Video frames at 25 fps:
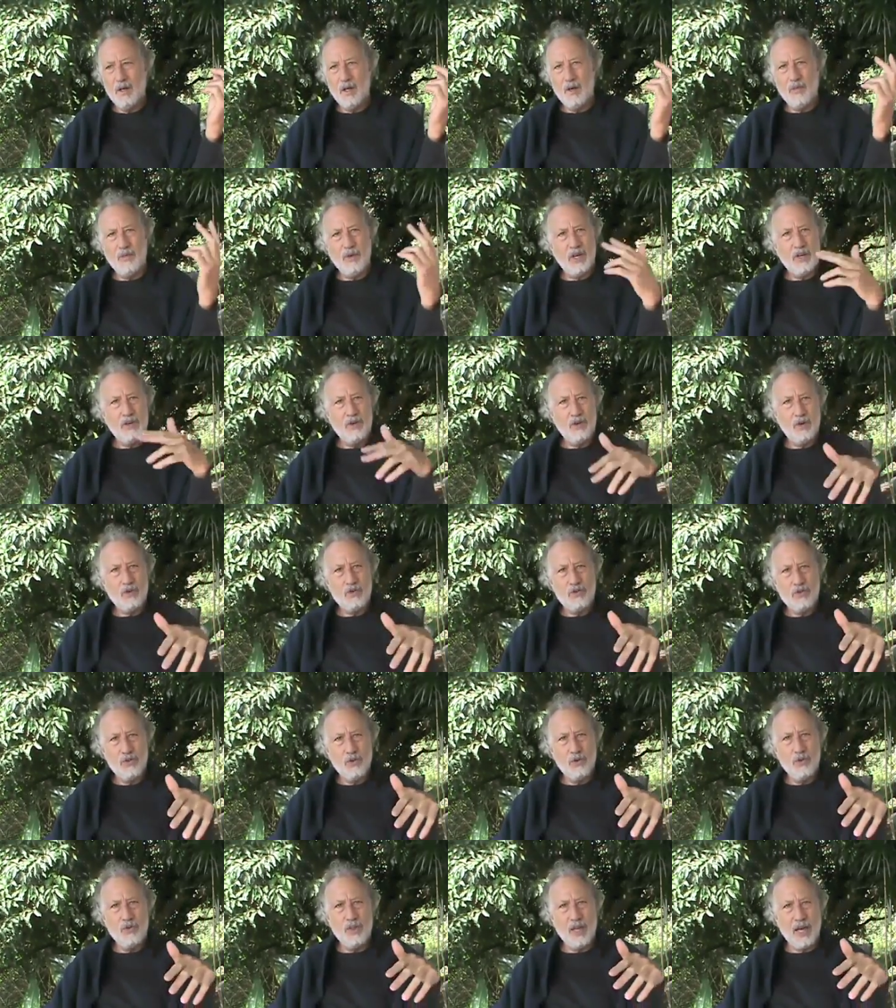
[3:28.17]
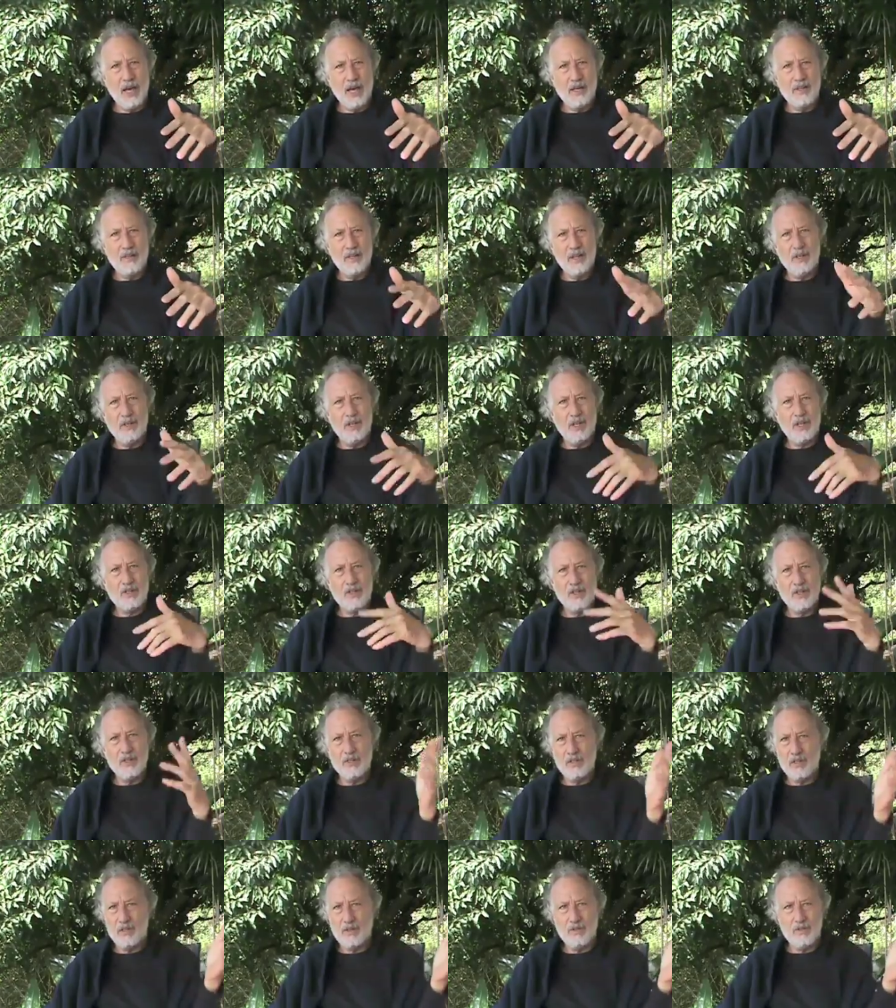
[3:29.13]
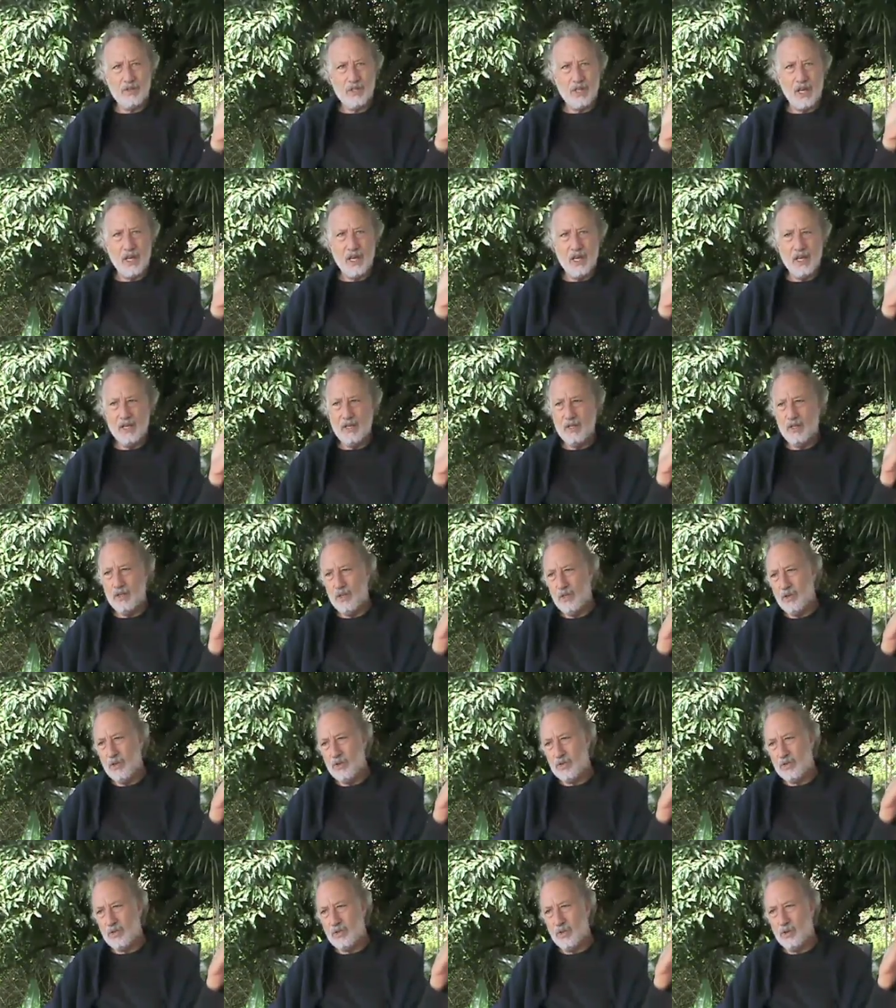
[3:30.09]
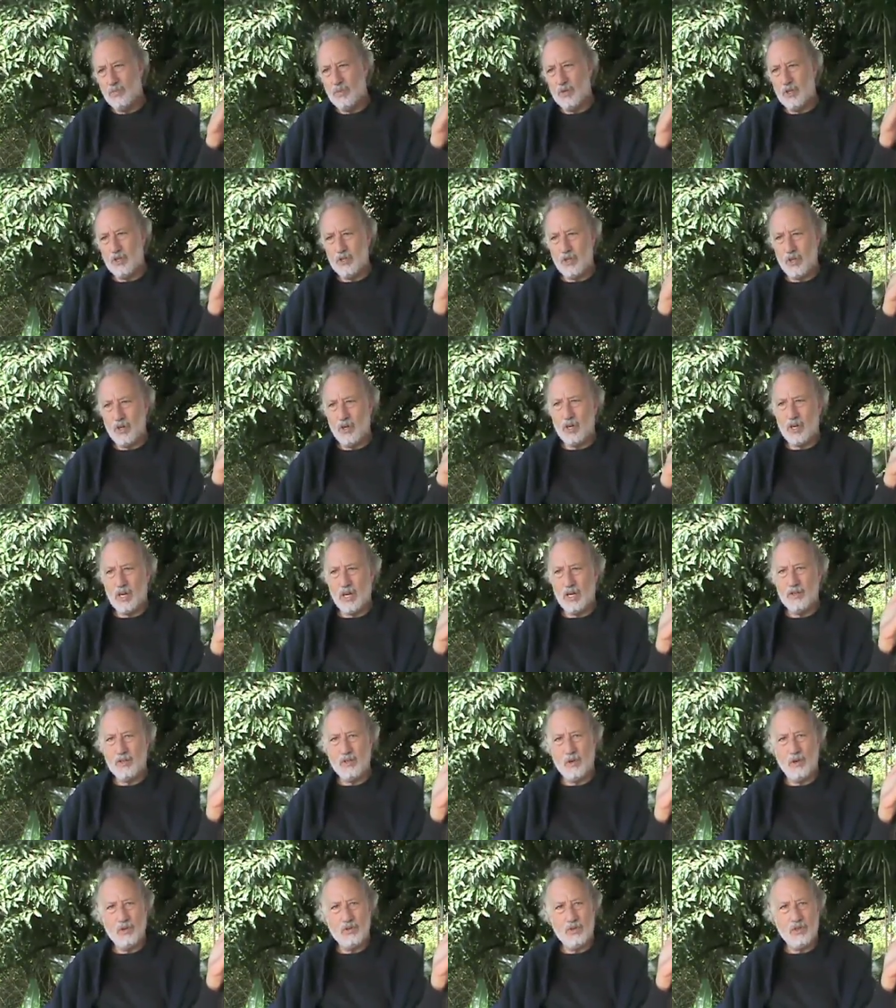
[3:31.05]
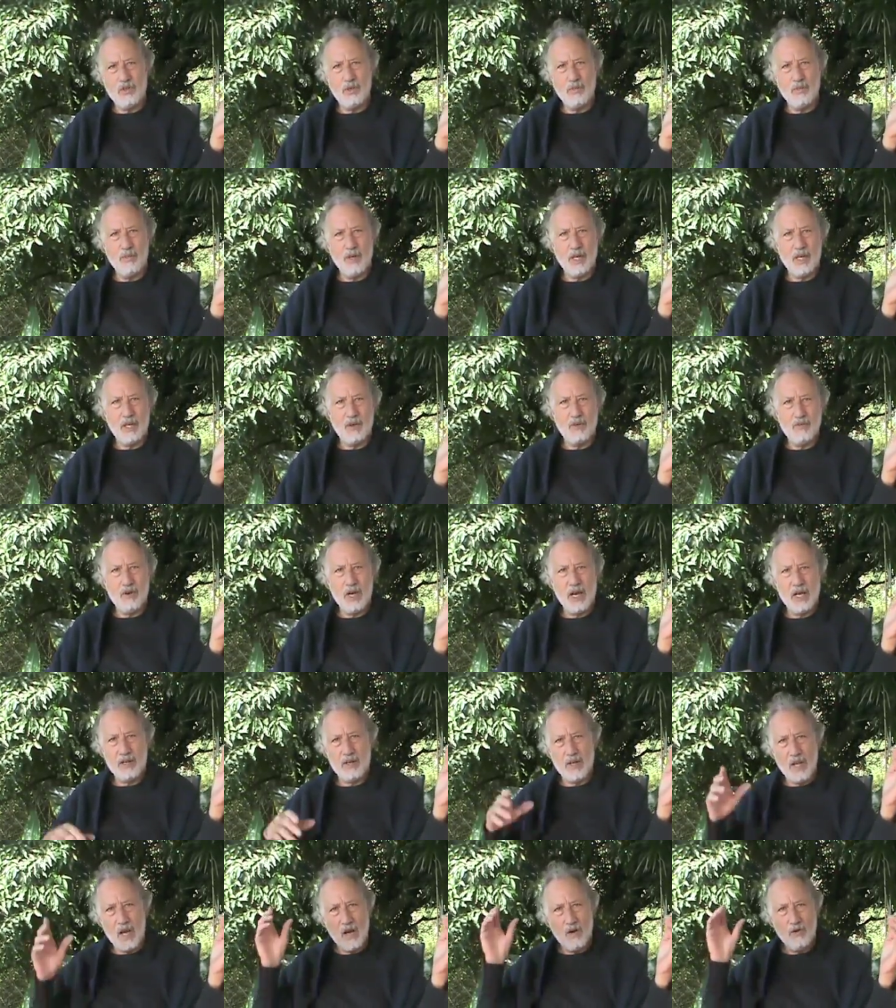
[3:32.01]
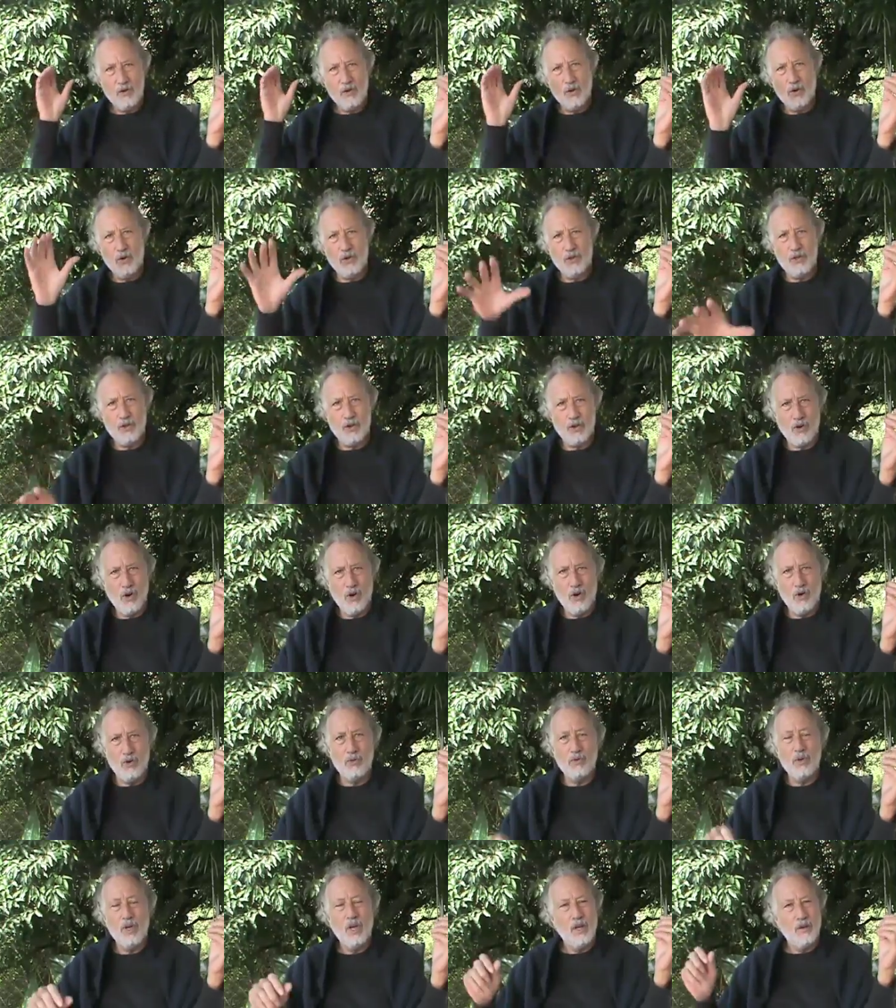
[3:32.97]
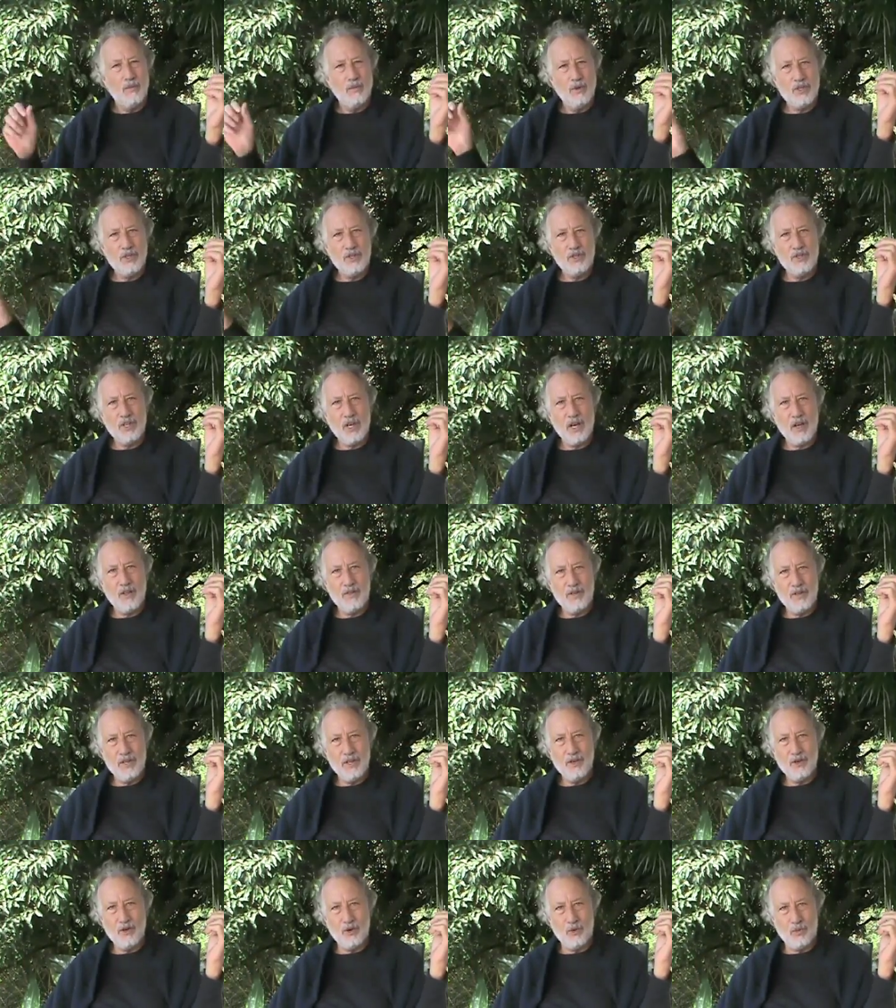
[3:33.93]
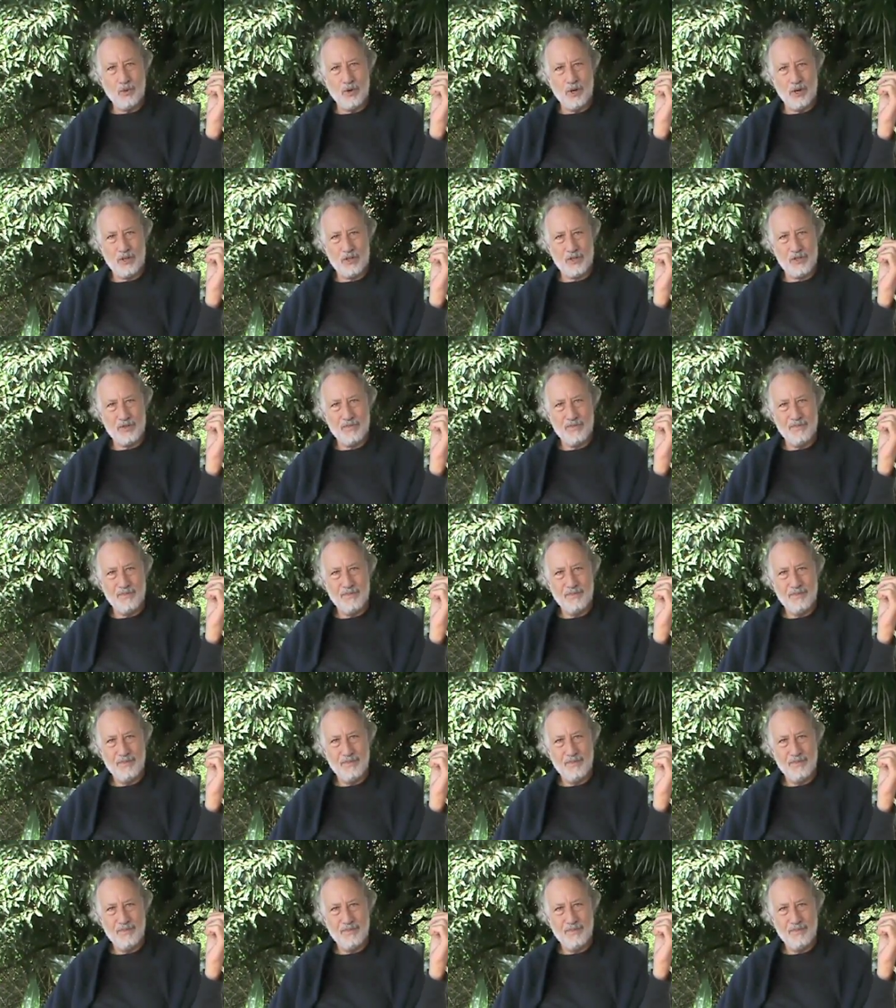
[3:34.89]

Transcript: If I don't do that, it doesn't say, you stupid jerk, I told you to make a right, now you're on your own, which is how the ego works.